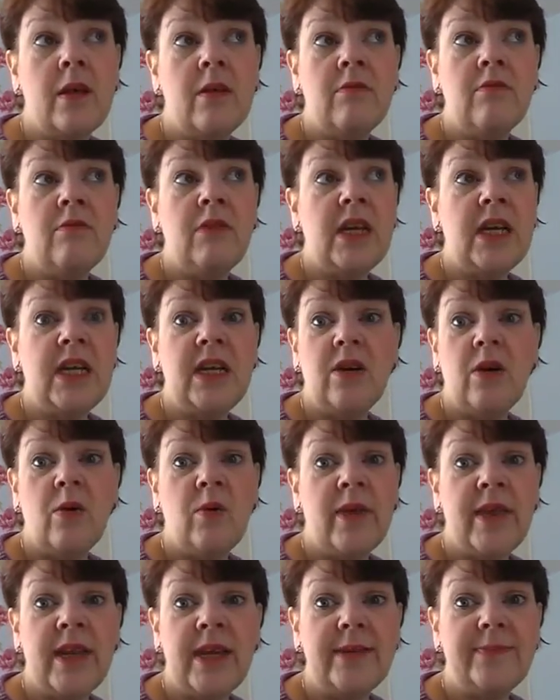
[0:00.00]
Really not
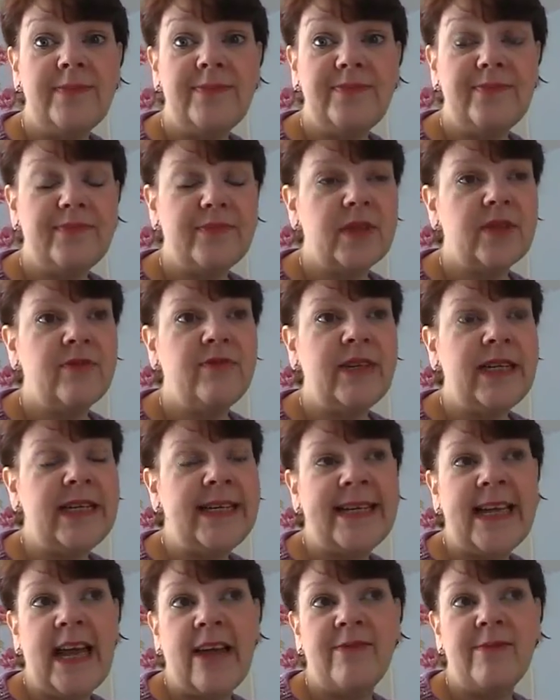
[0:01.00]
with it,
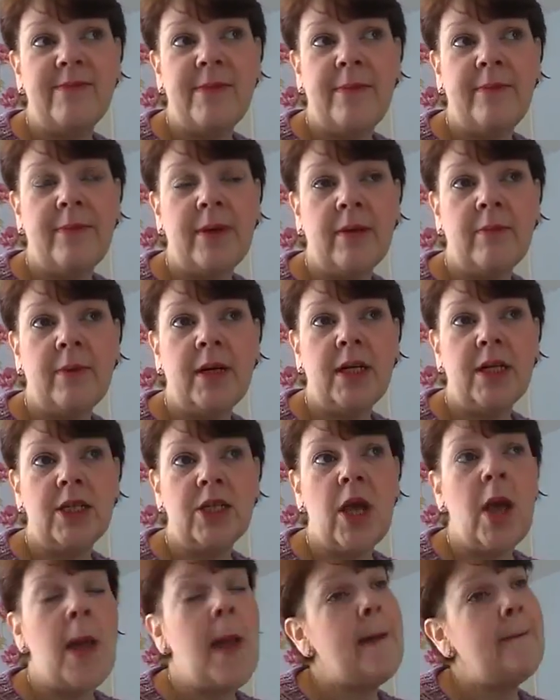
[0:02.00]
really can't remember much,
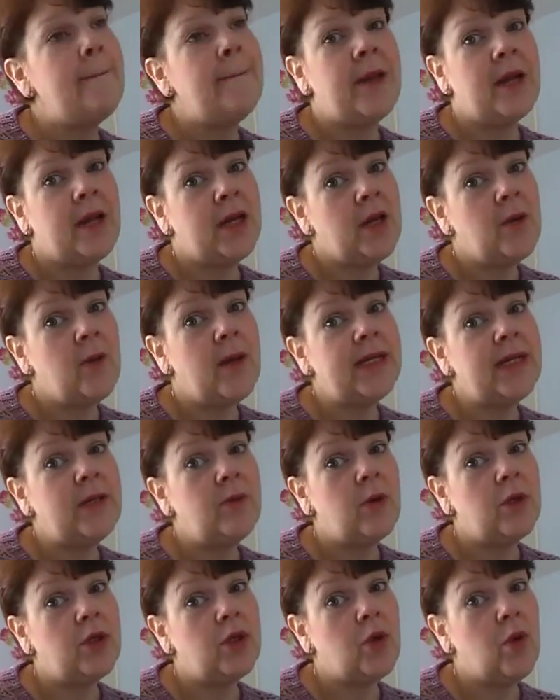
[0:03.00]
but I know I did
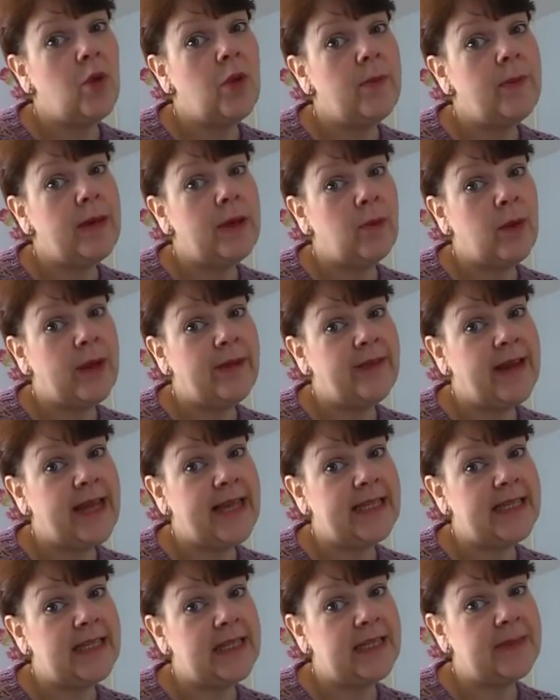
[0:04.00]
watch Call the Midwife
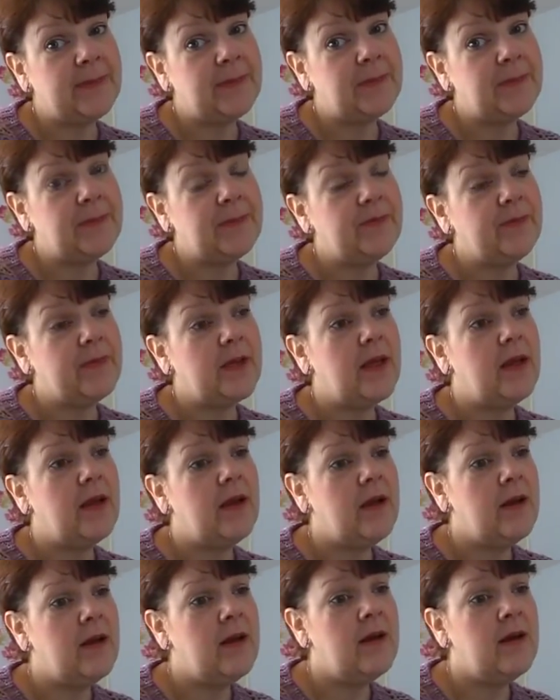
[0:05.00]
last night.
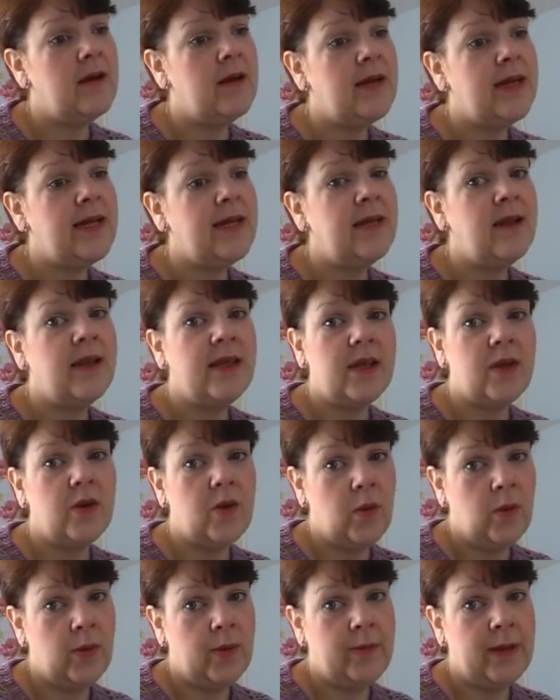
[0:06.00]
I like
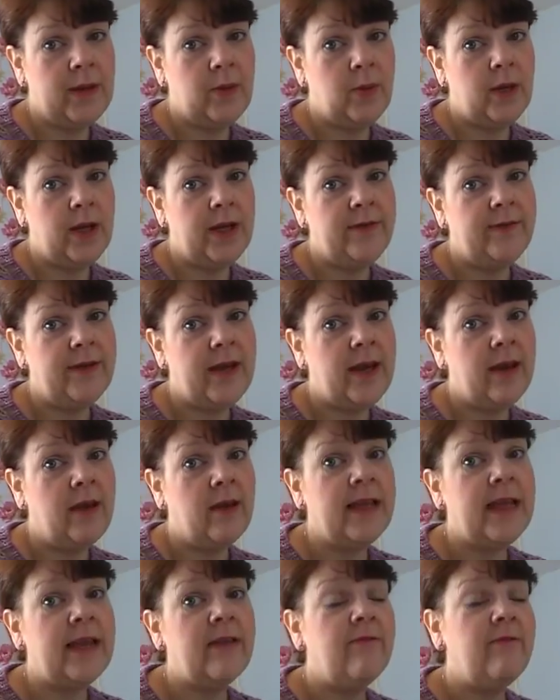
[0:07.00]
Call the Midwife and
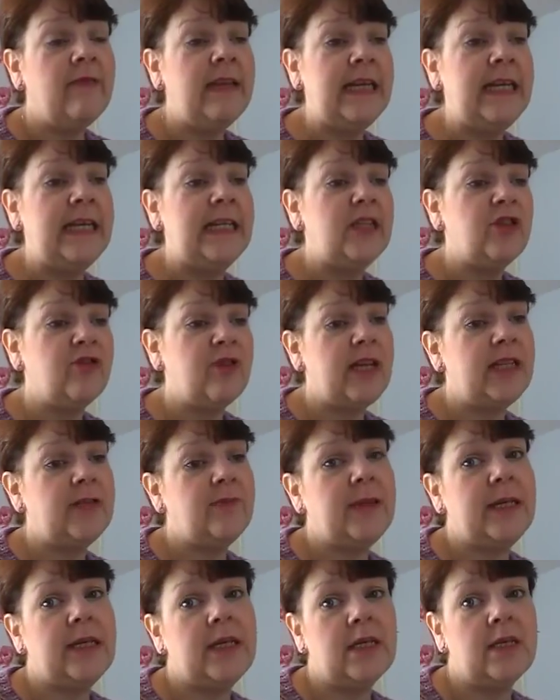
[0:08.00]
I get really stressed
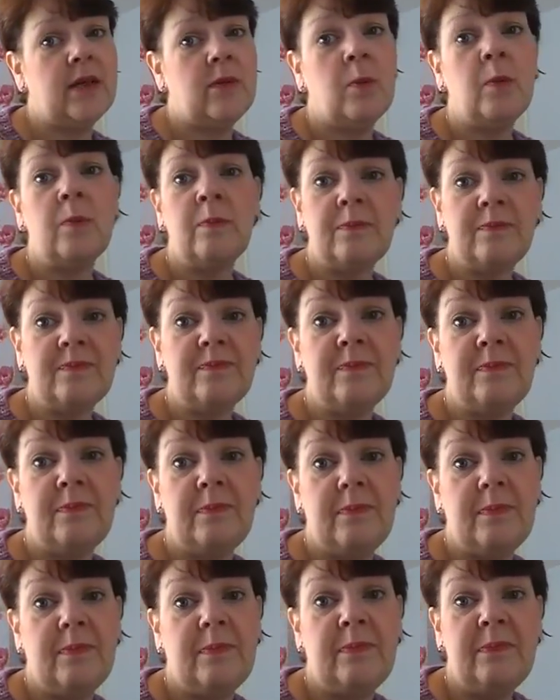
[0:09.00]
because I'm
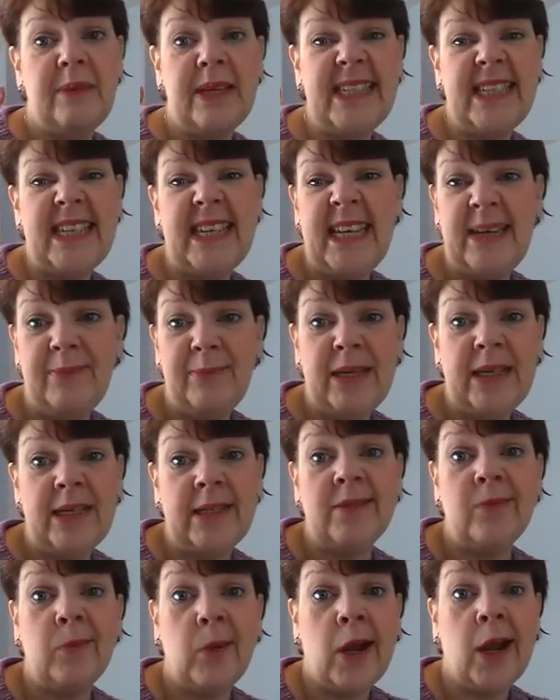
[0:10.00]
missing it
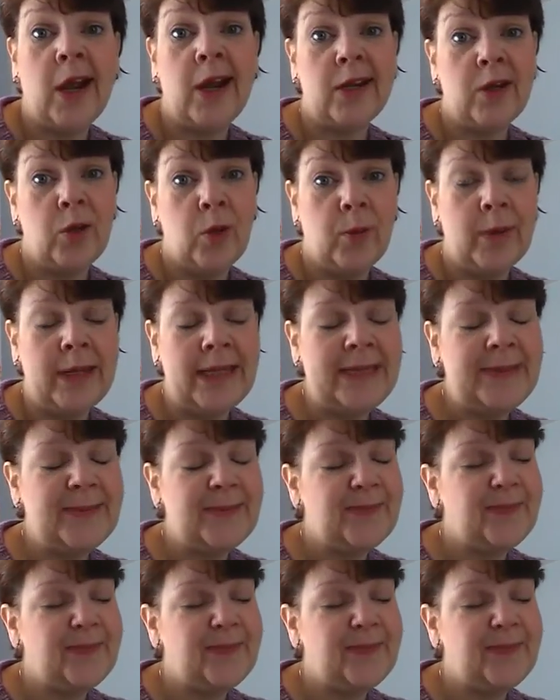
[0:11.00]
because of work normally.